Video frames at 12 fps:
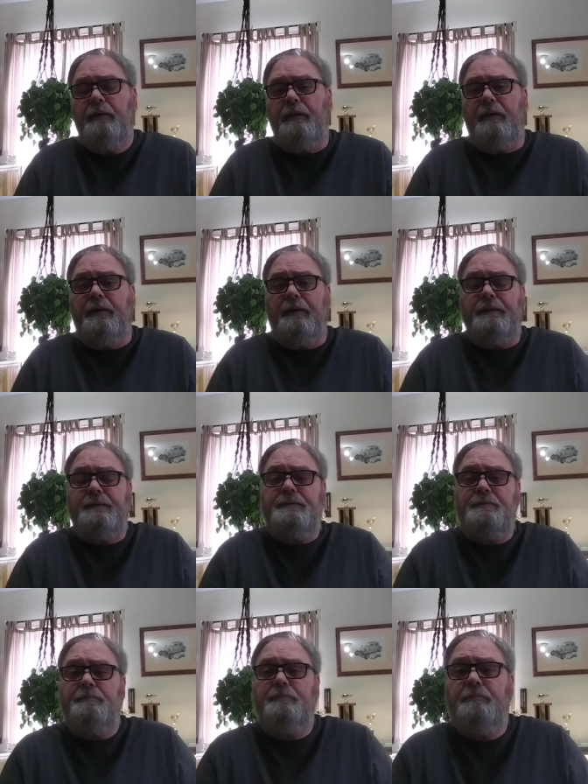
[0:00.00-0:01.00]
Hey guys,
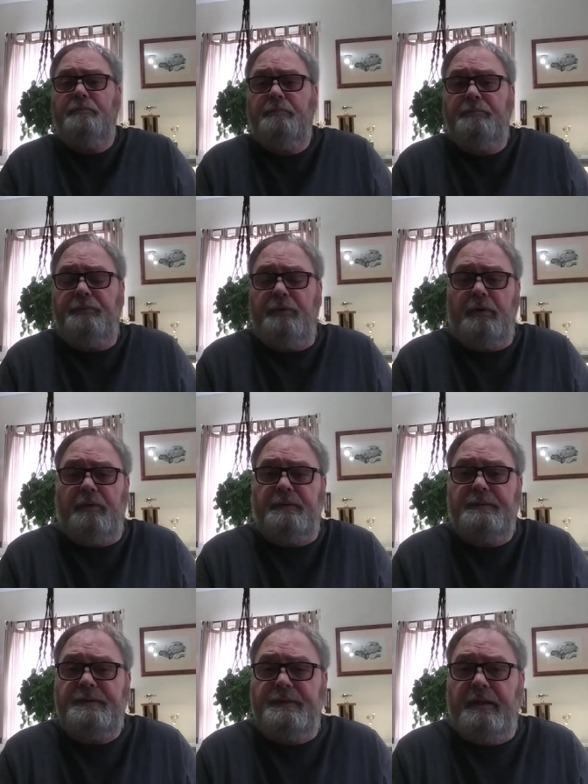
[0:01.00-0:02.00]
Paul
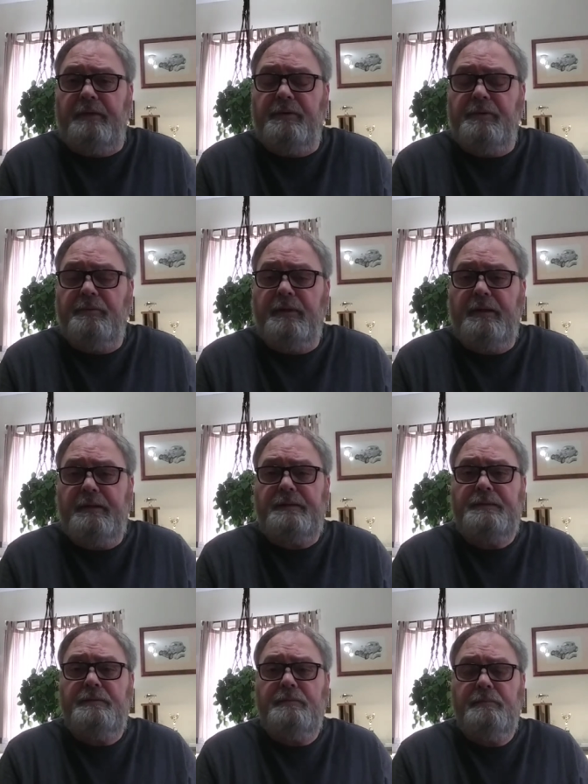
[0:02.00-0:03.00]
Styrene
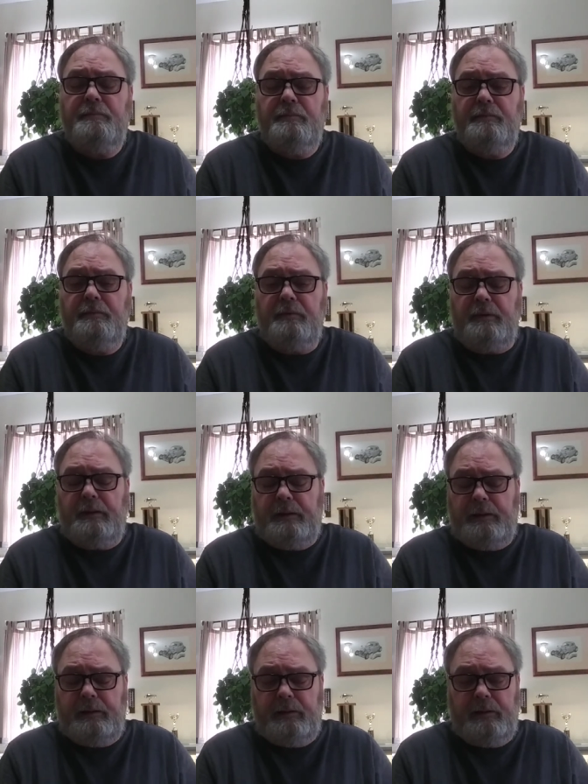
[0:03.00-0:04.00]
Relics.
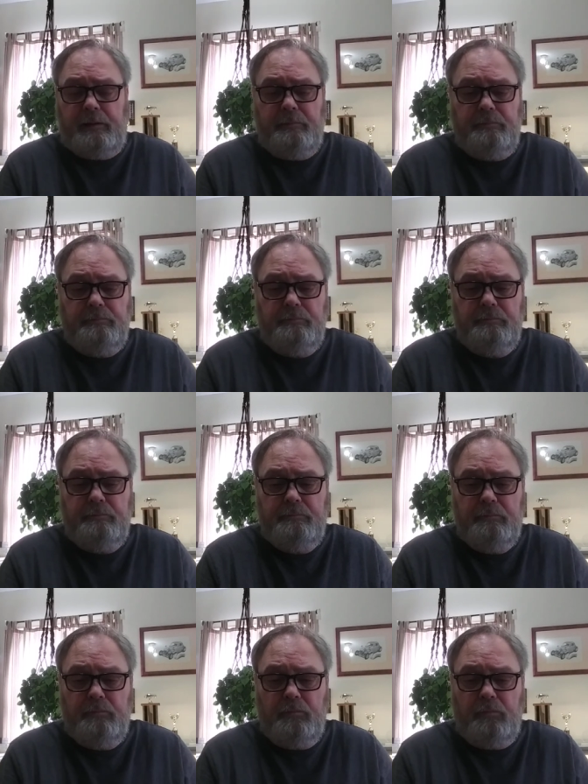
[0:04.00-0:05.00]
Uh,
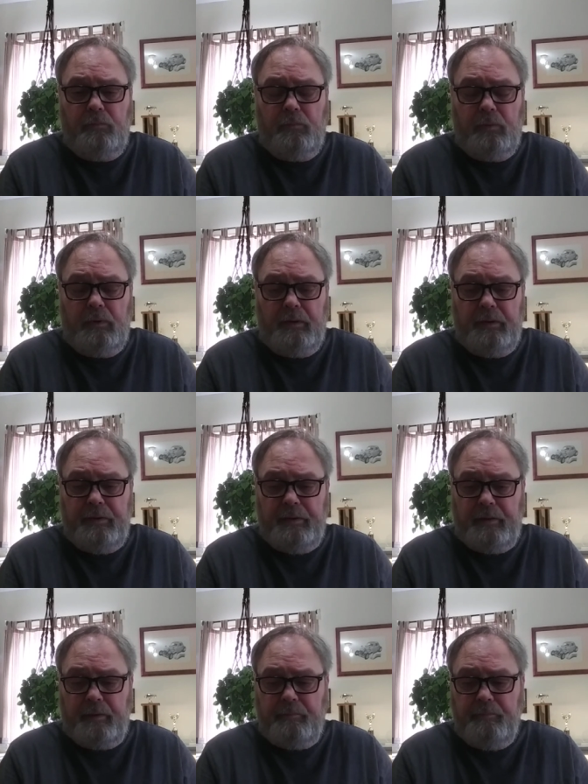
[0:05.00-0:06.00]
wanted
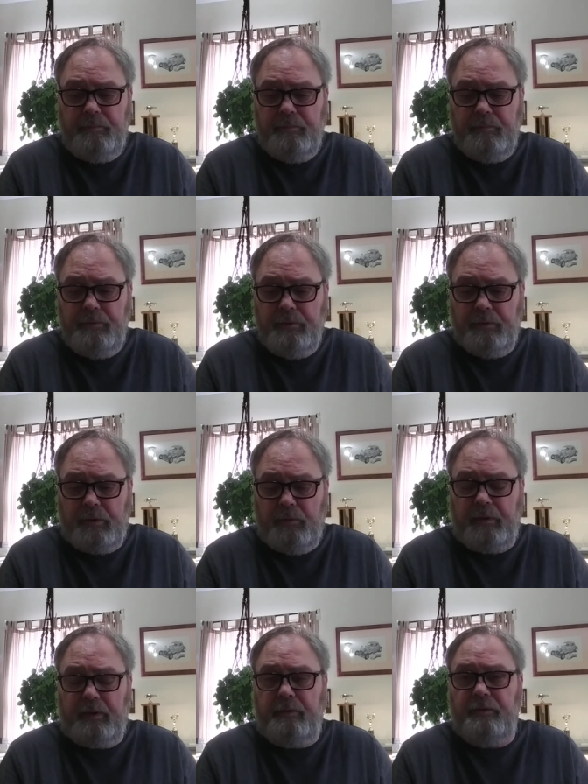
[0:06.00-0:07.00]
to do a
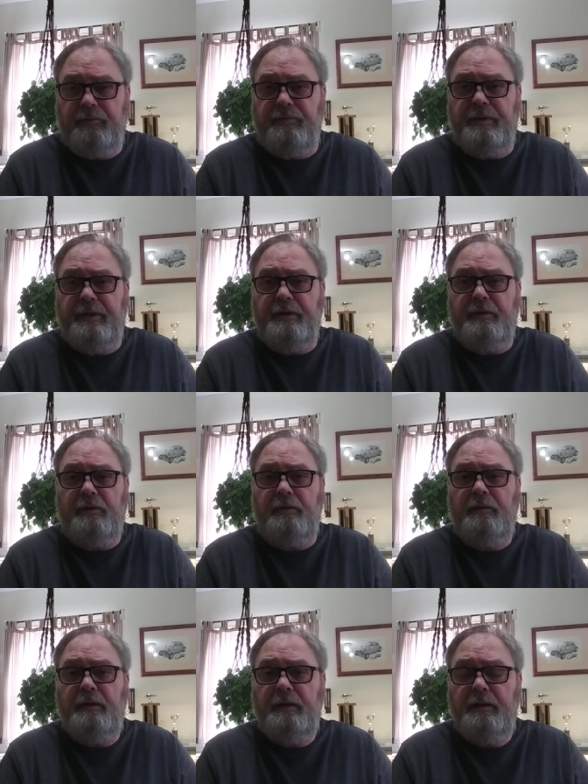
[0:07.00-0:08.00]
quick little
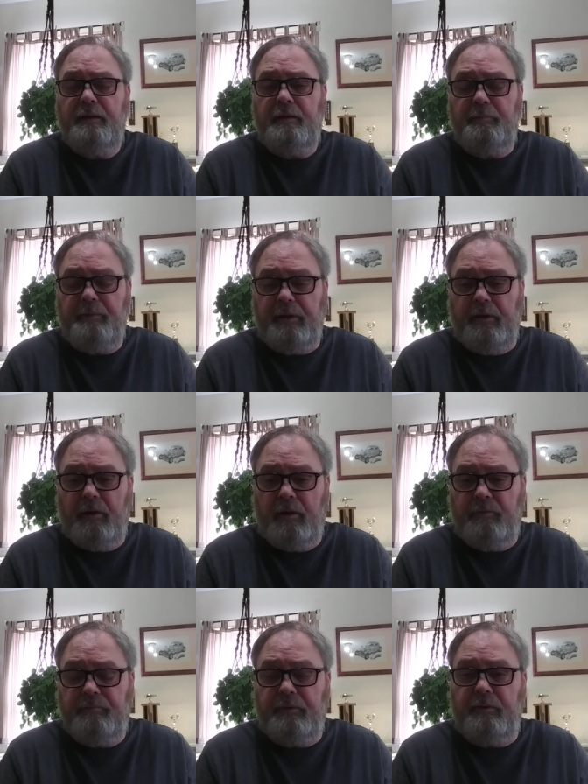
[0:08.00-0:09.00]
video. Been
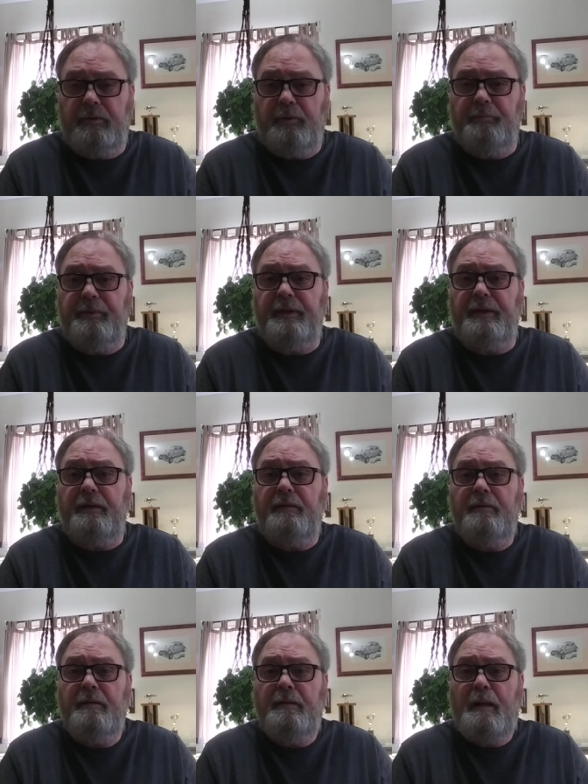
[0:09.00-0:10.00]
gone for a little bit.
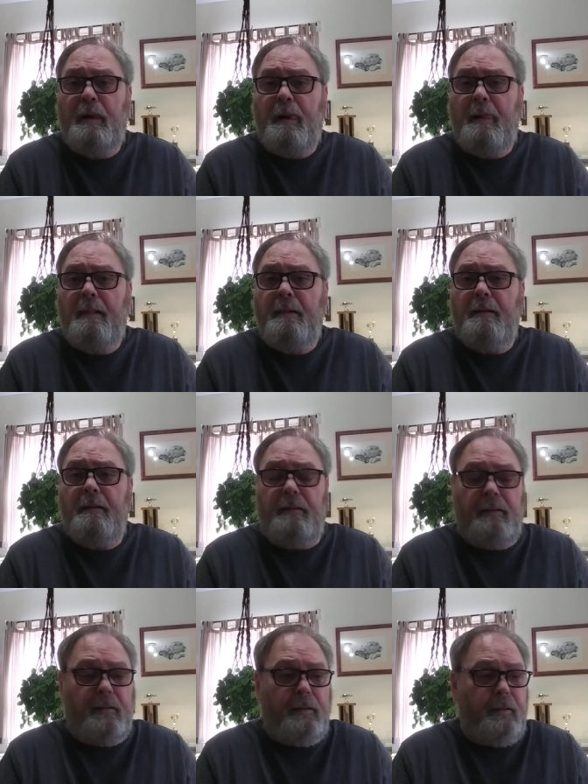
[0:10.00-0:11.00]

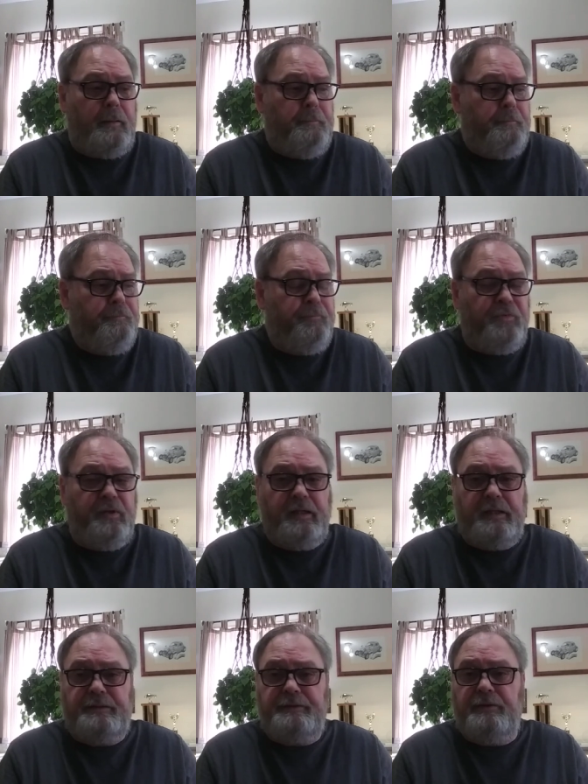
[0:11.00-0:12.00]
Um, you
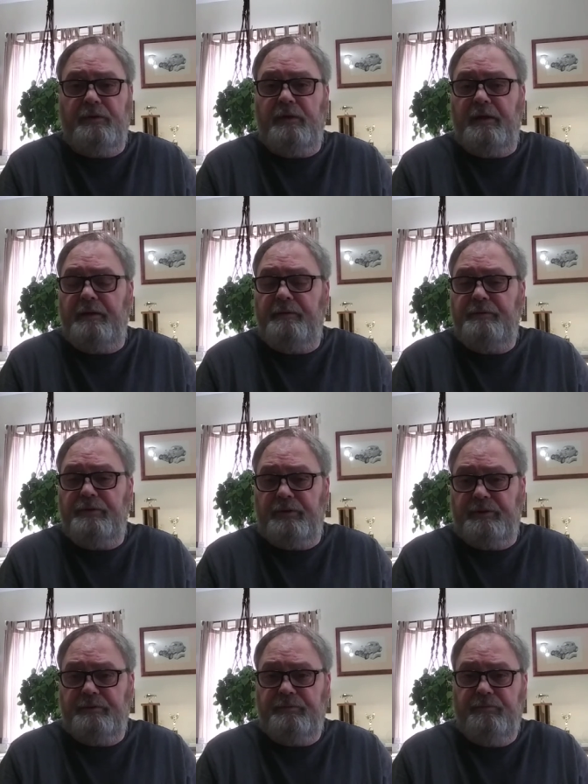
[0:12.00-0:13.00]
guys know I took
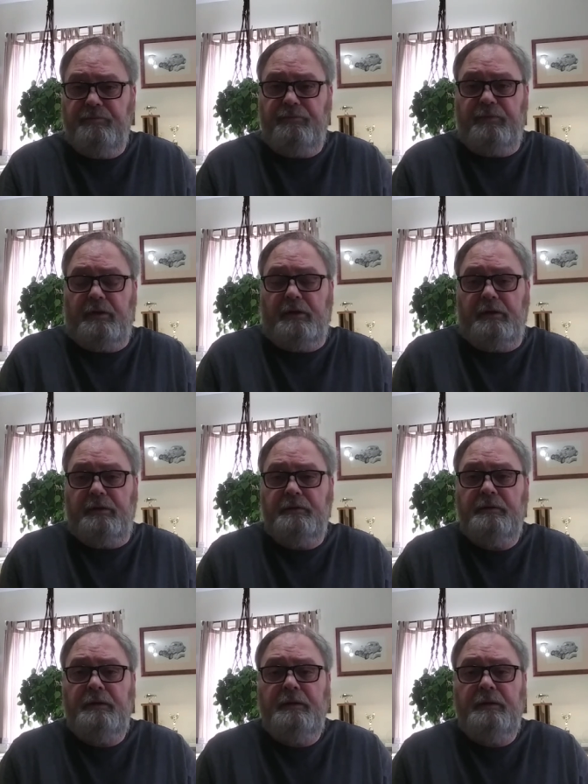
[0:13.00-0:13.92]
a fall,